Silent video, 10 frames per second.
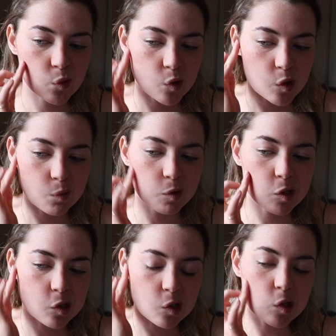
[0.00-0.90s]
and I make
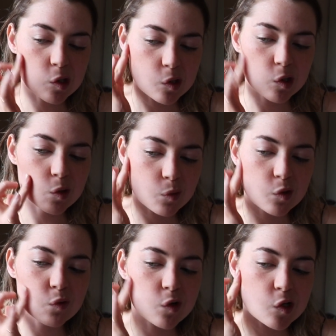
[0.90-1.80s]
a line down my
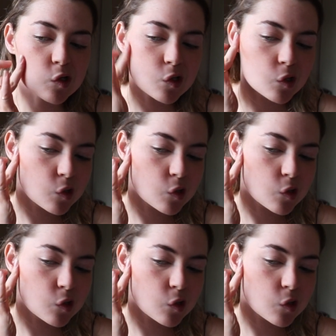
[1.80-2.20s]
face